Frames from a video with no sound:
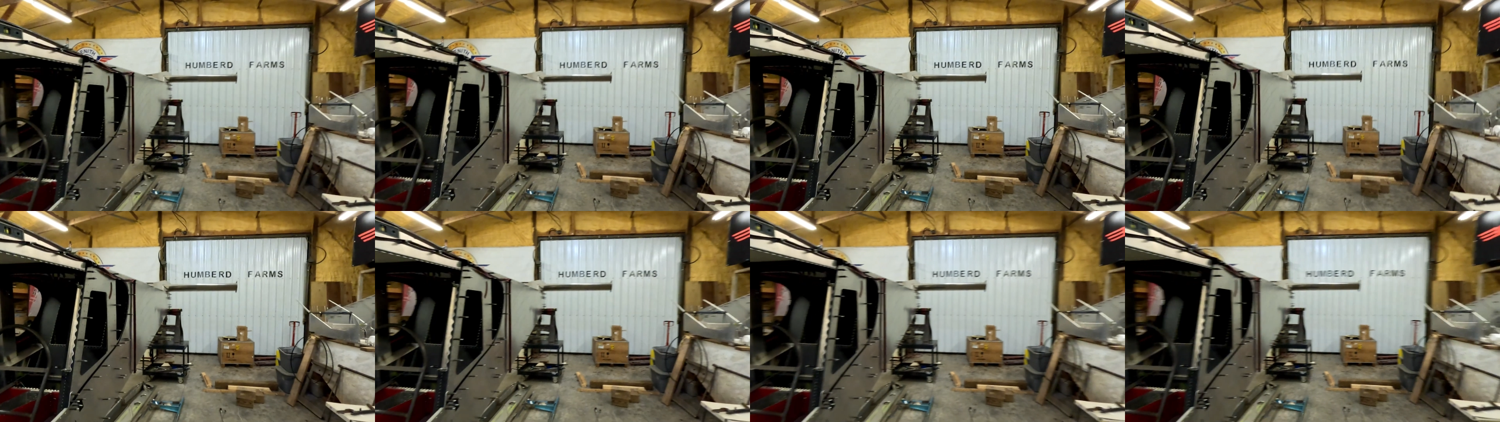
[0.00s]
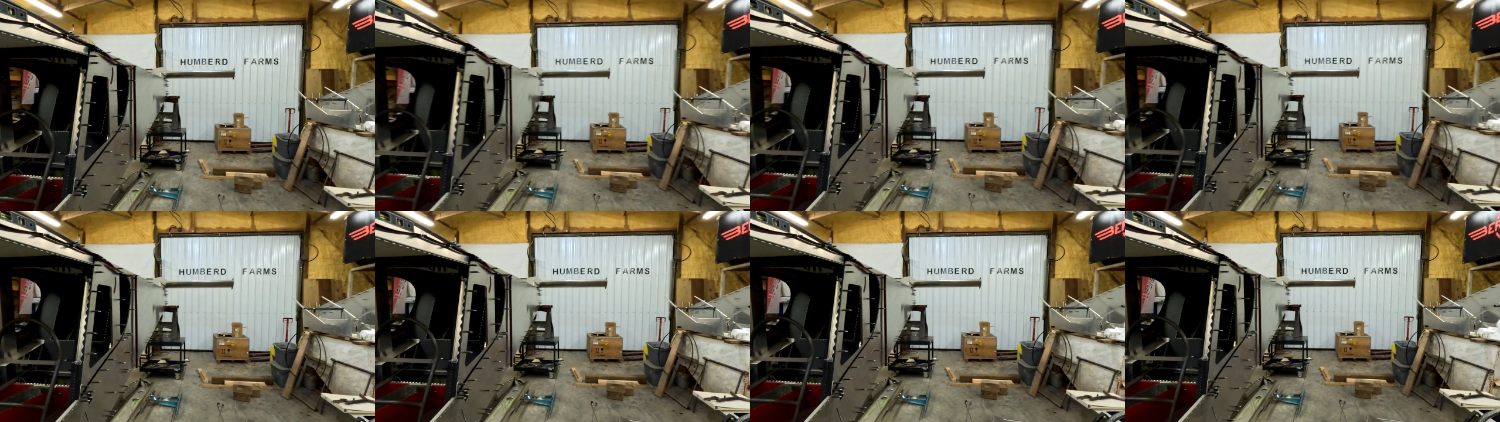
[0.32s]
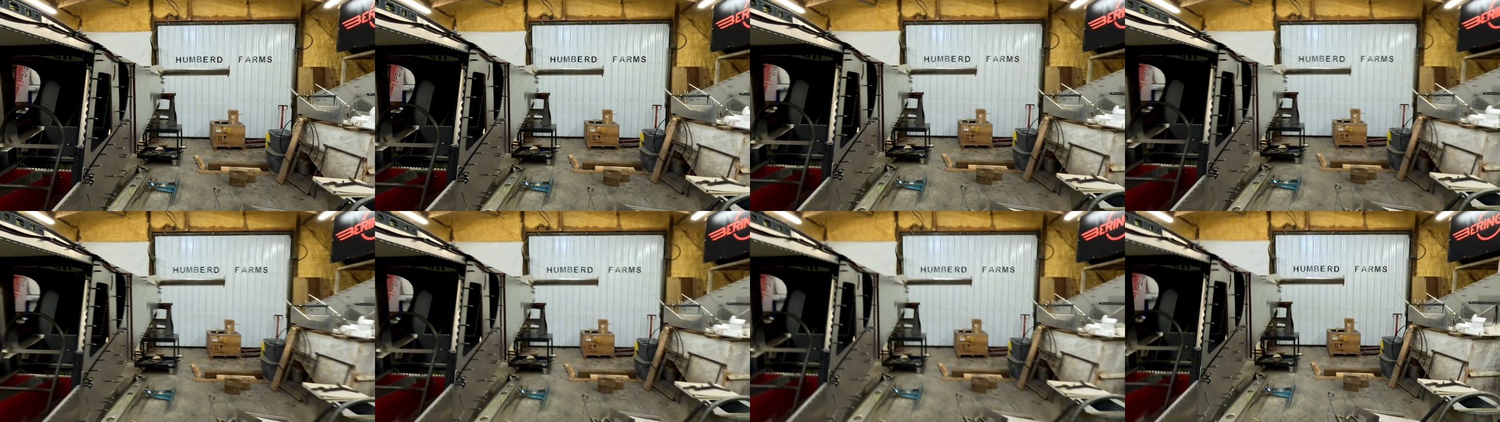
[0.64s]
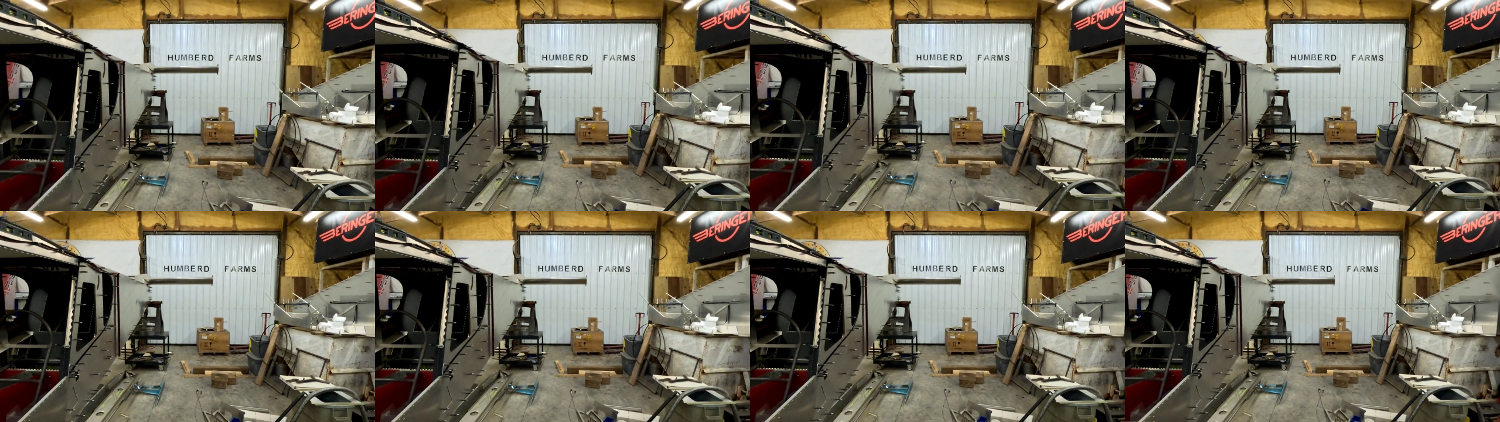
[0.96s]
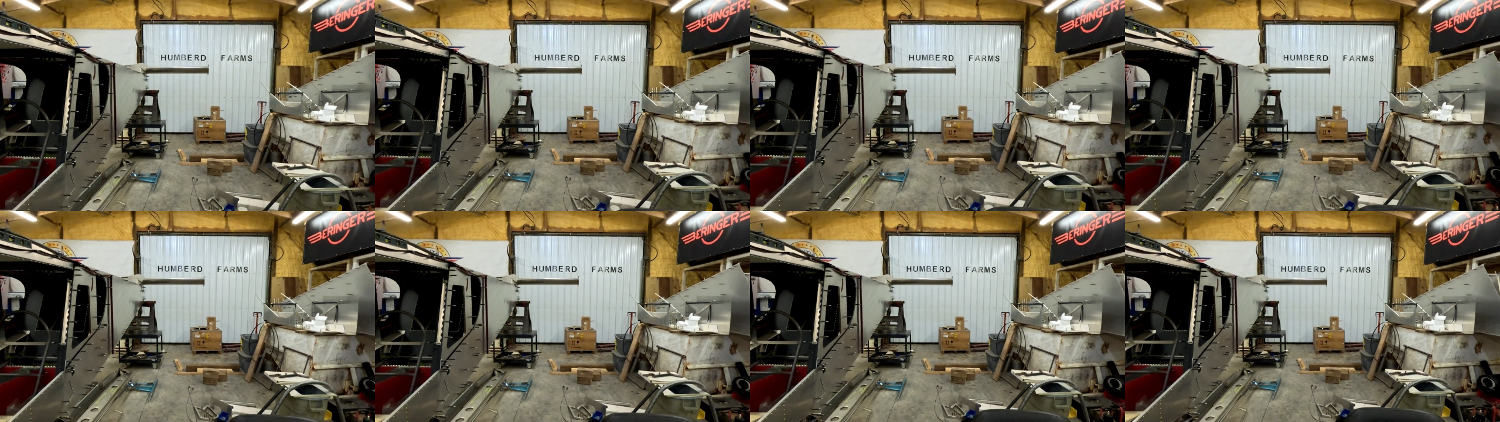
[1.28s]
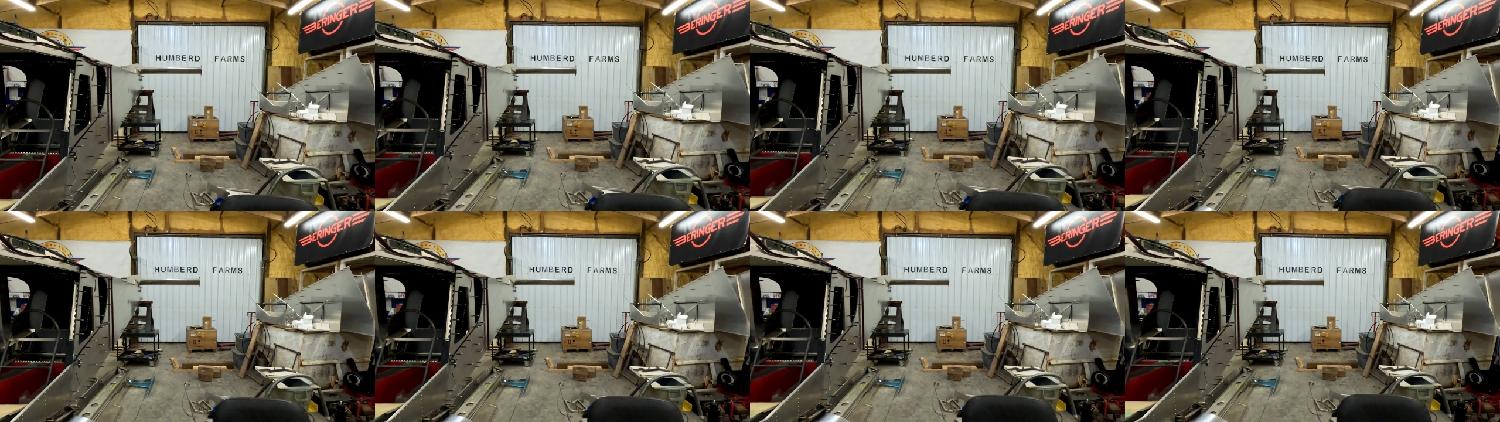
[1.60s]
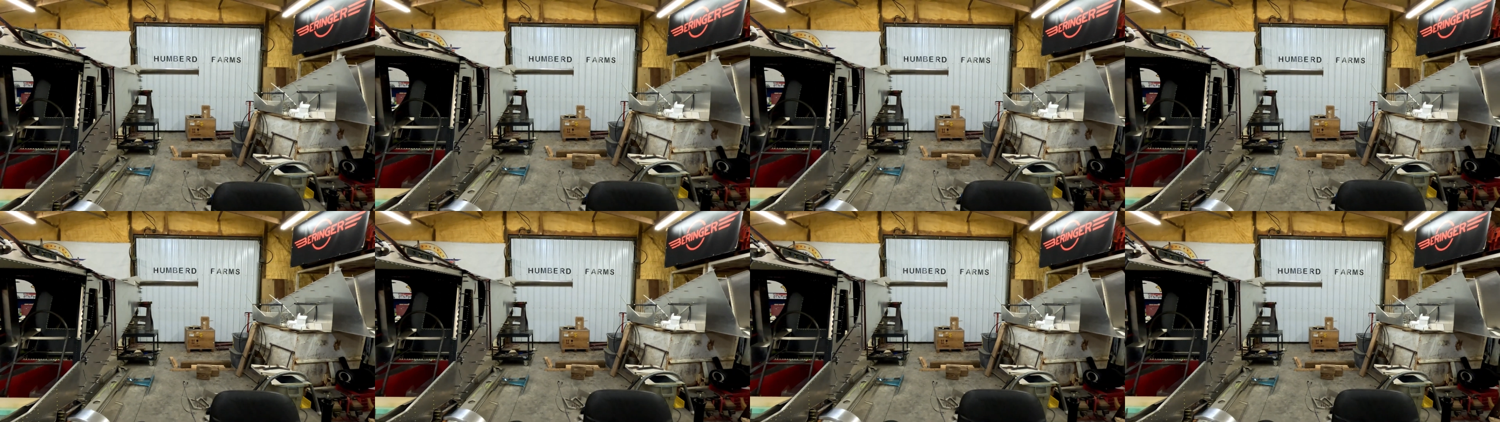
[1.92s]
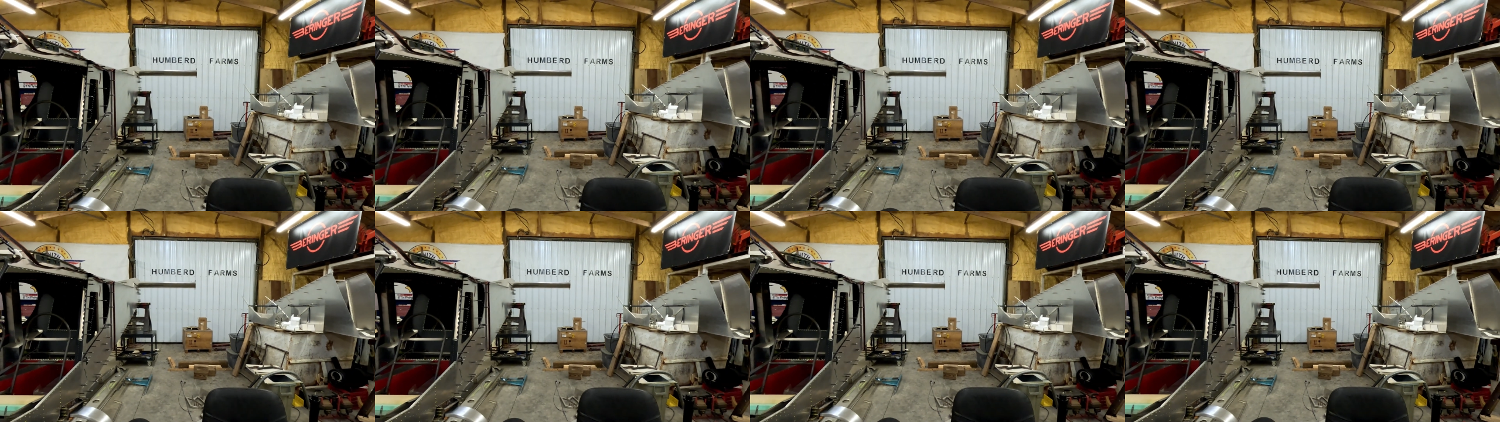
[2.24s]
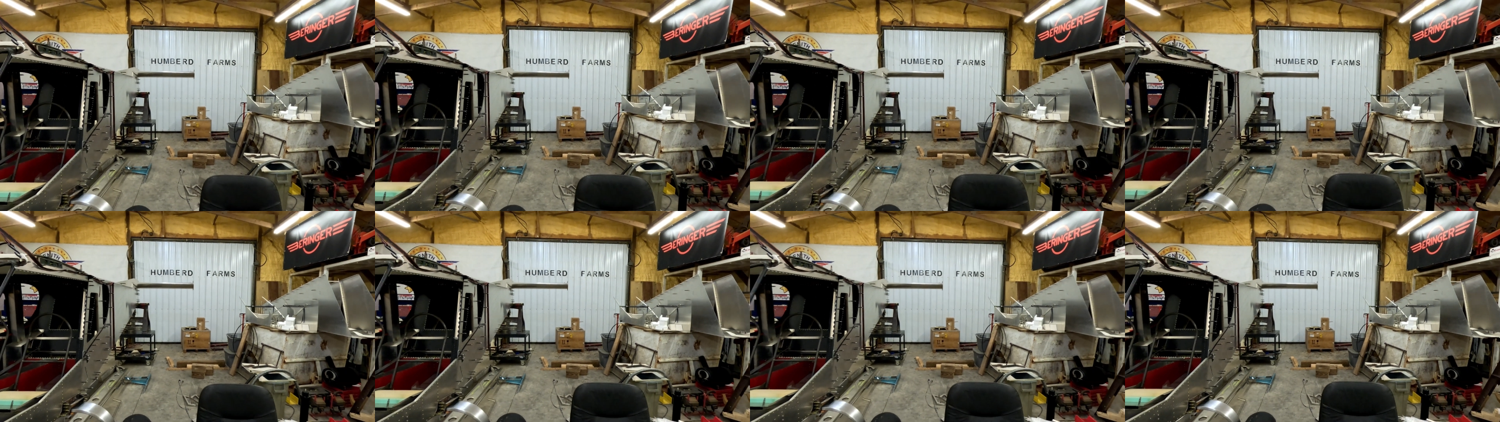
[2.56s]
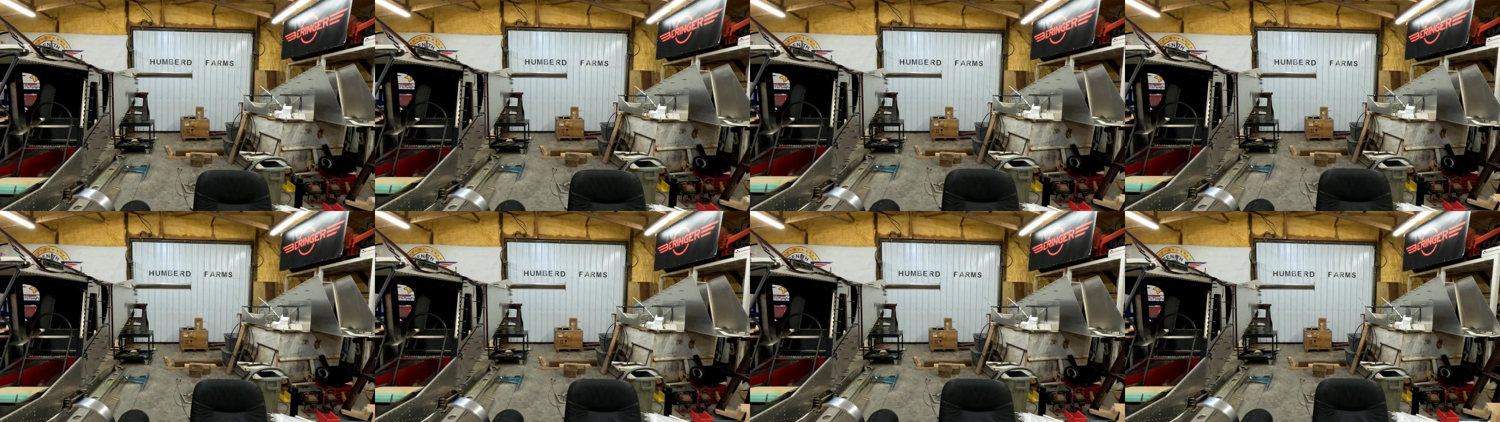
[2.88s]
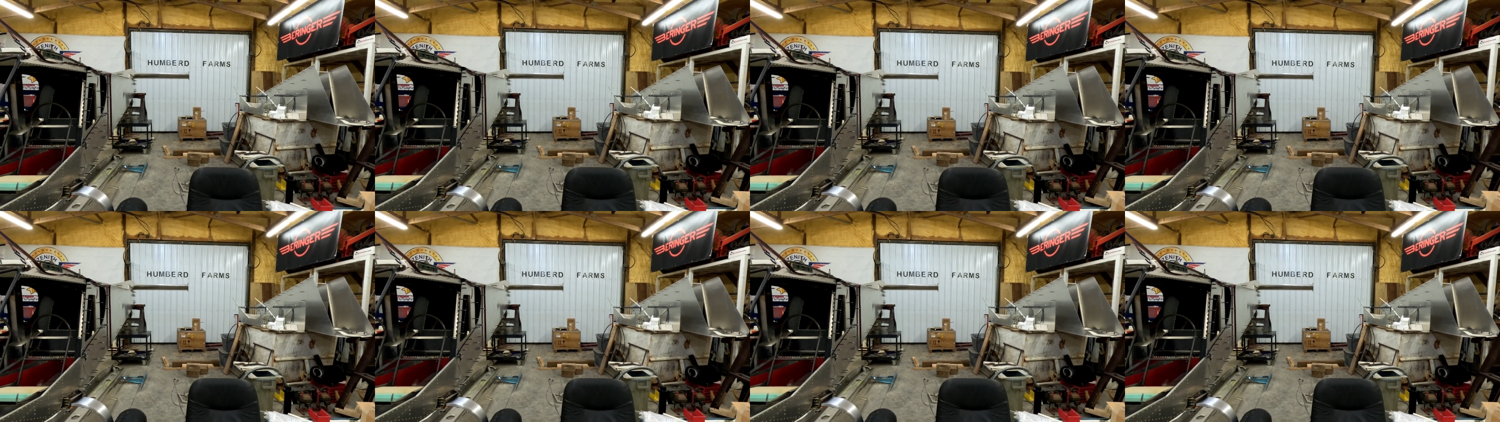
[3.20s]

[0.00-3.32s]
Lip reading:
No face is visible, so there are no lips to read.